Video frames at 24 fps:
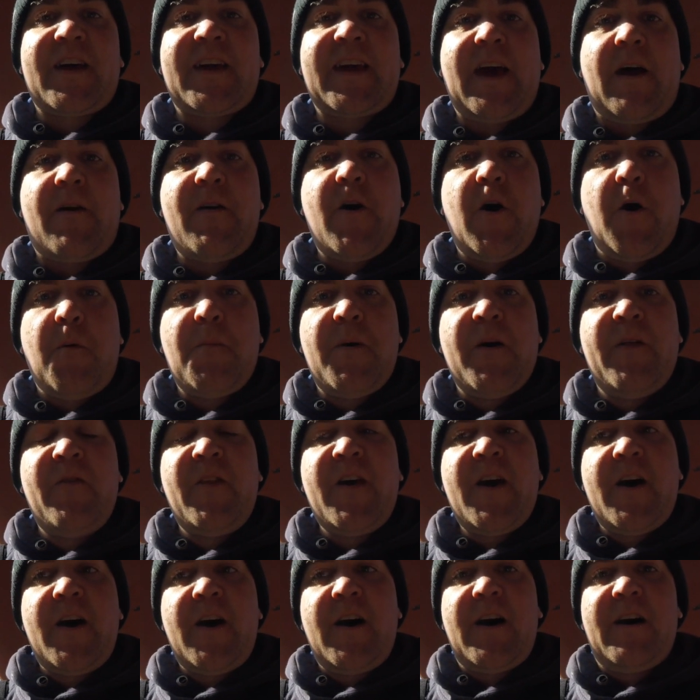get it up in
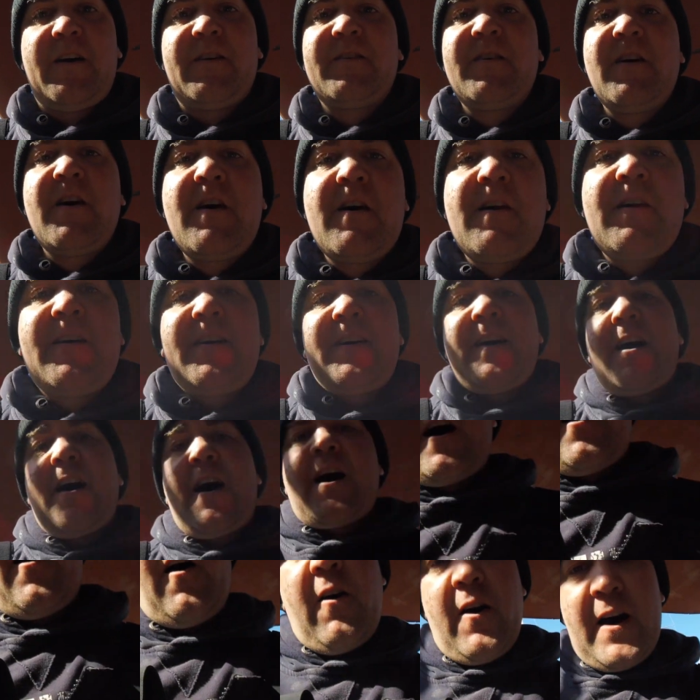the air.
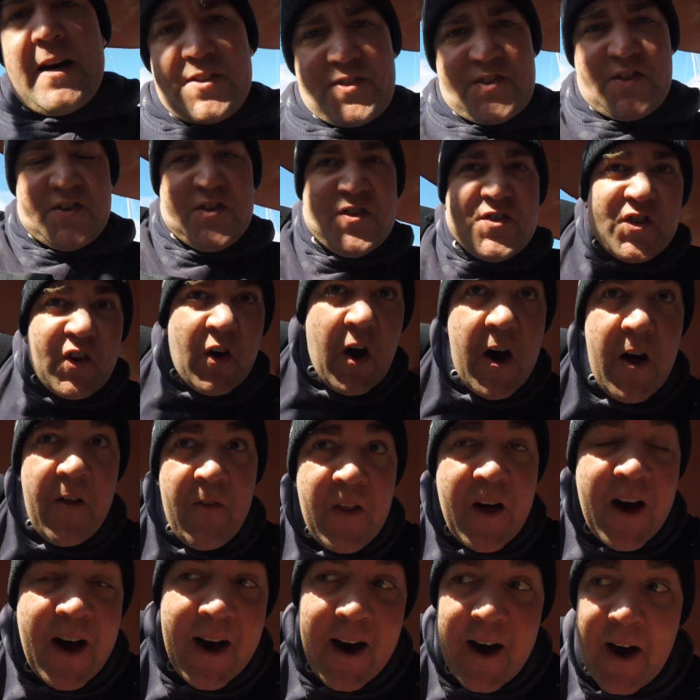Lessons learnt
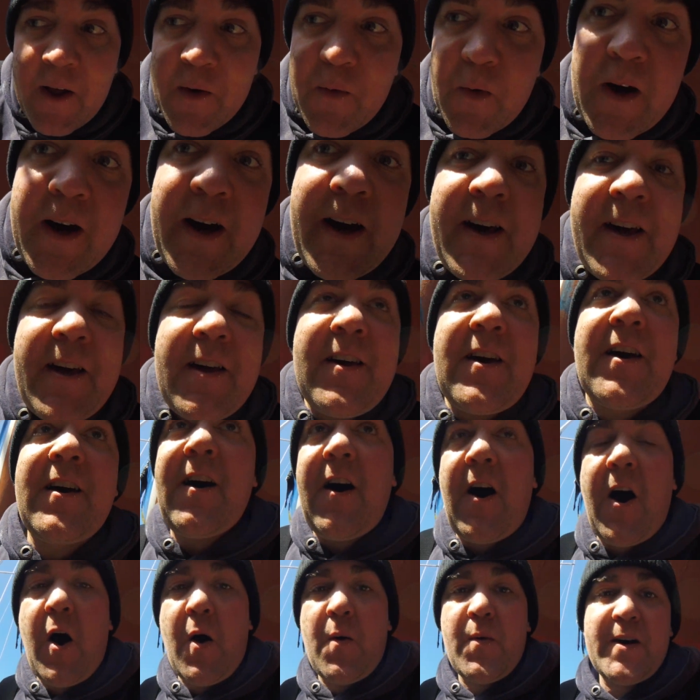the hard way.
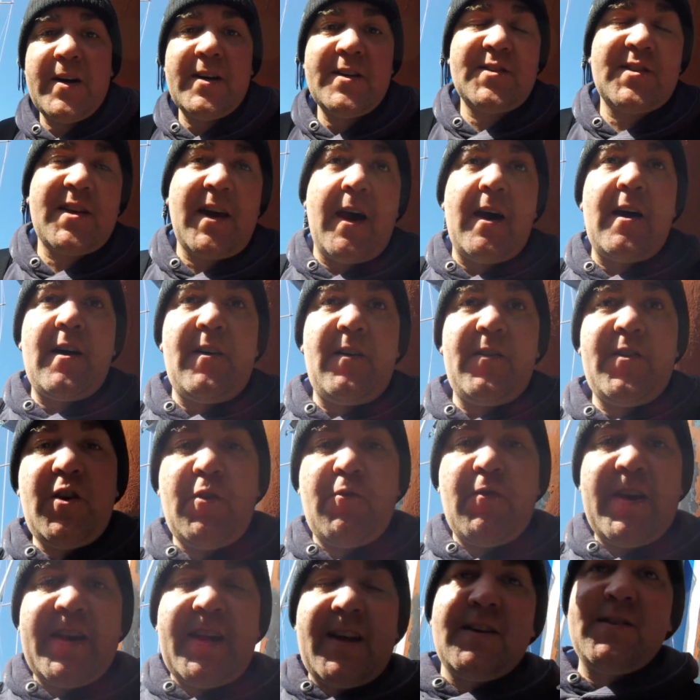Always get your
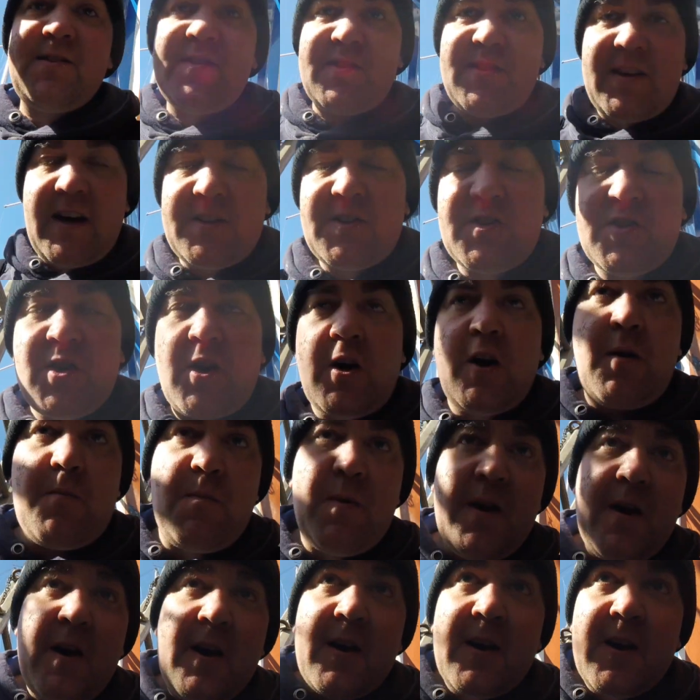rigging set up,
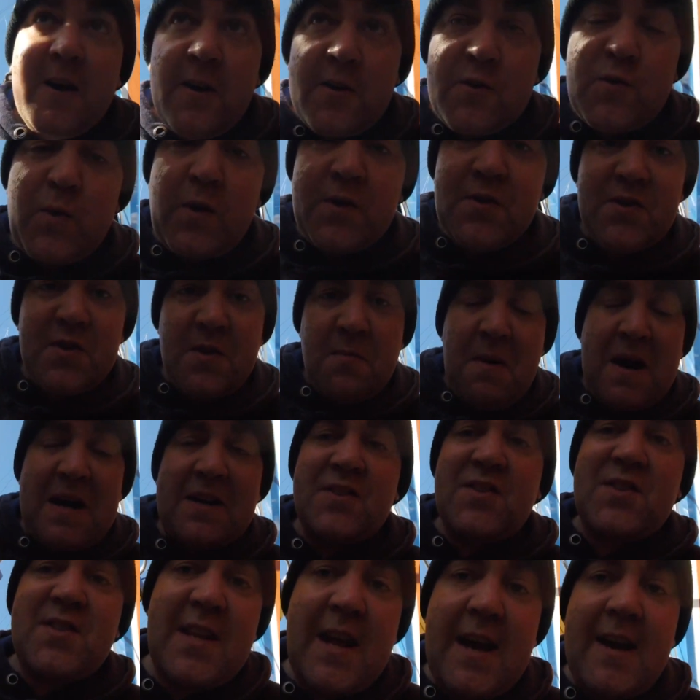because once the
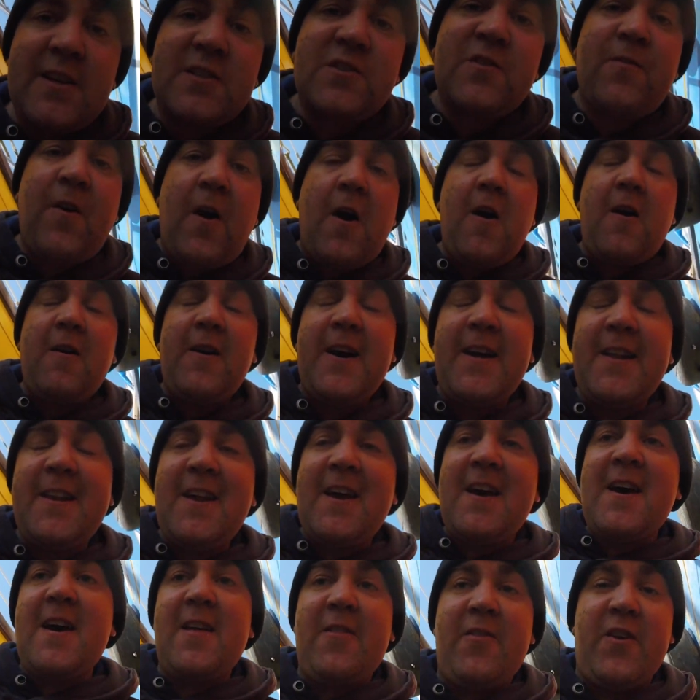mast starts falling,
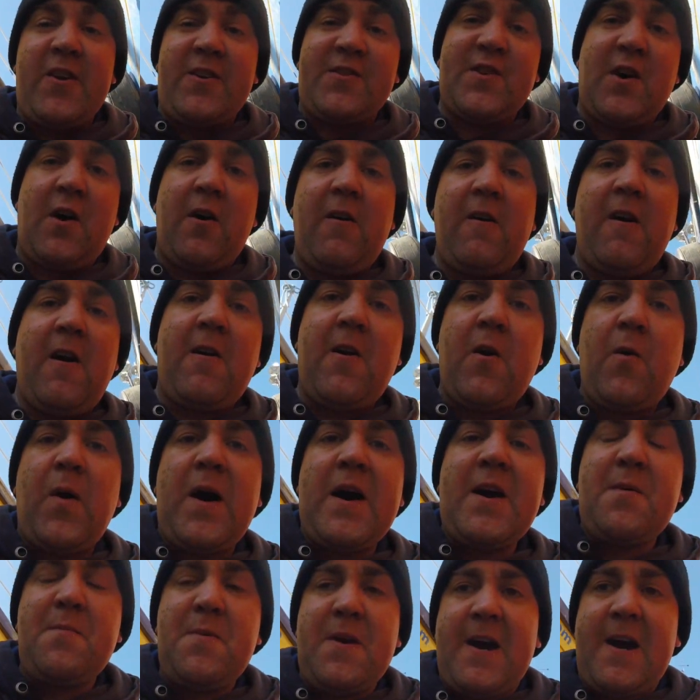there's a lot of
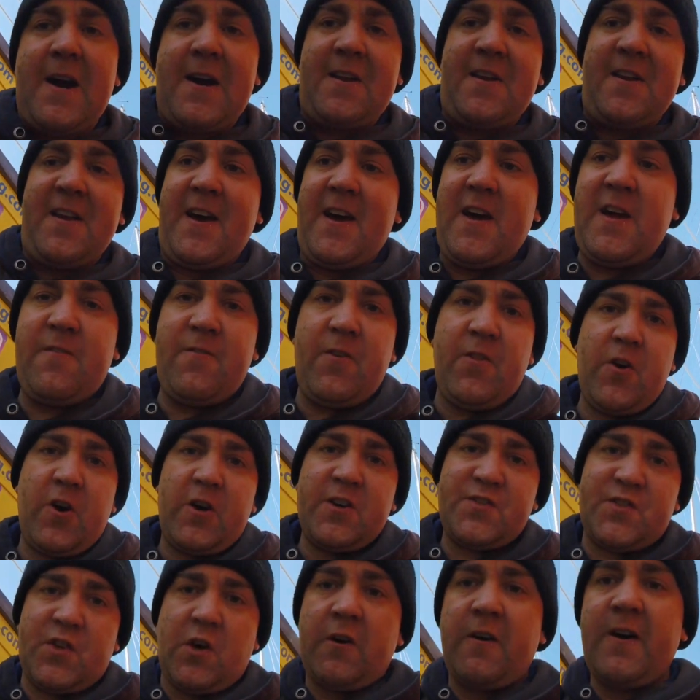weight behind it, even though
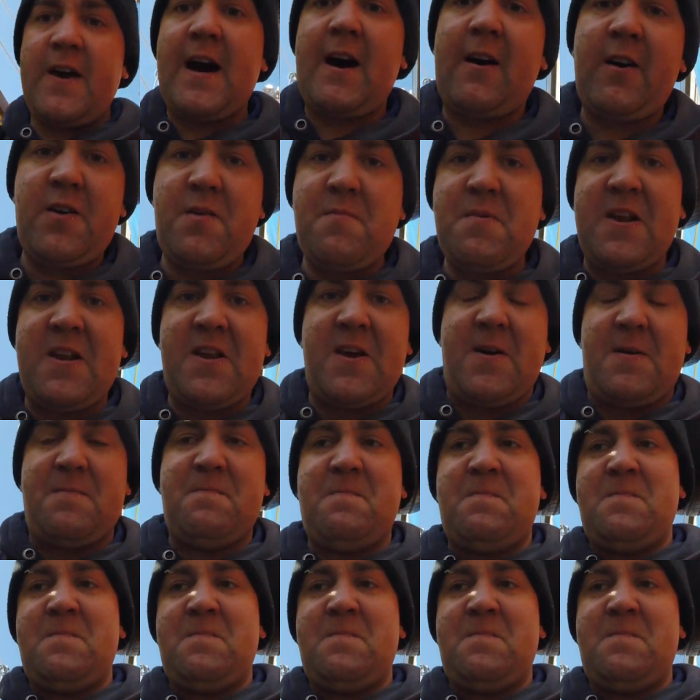it's only aluminium.